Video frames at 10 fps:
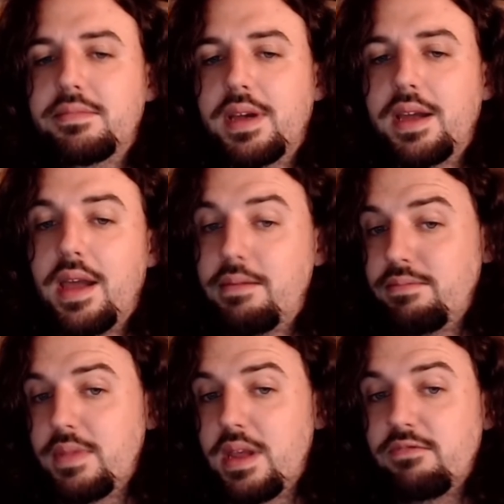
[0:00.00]
I
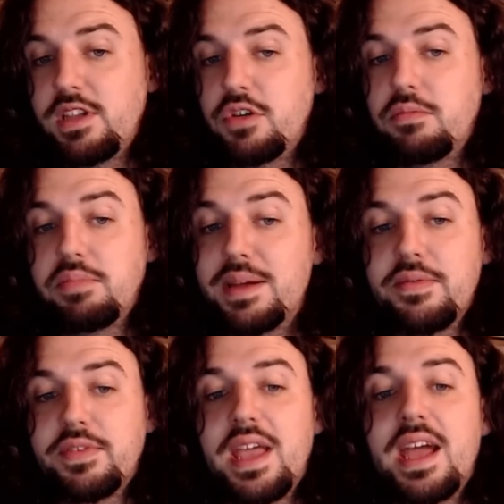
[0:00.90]
really don't blame him
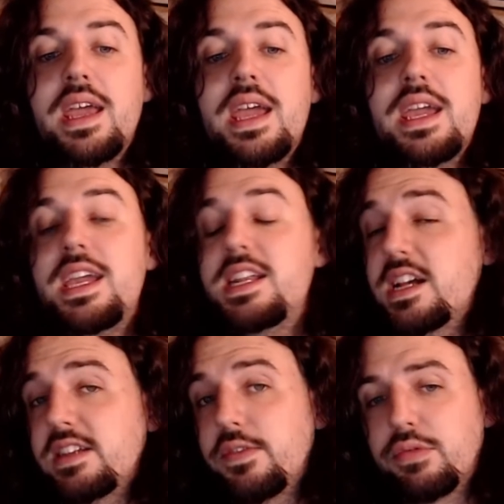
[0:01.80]
for that. He
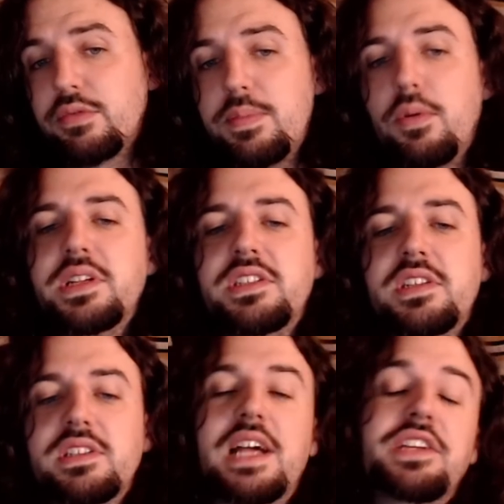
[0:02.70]
does have 3 points in
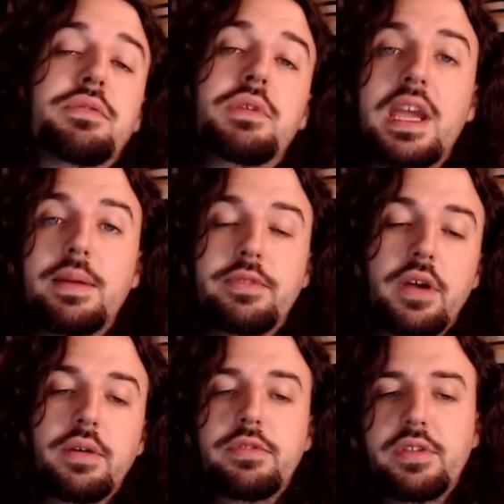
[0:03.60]
his last 3 games,
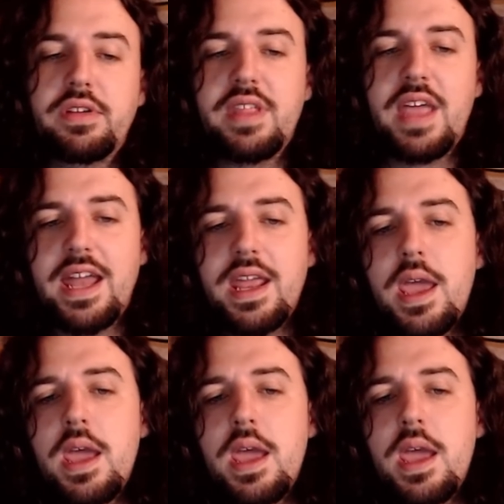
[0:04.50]
though, so there's that.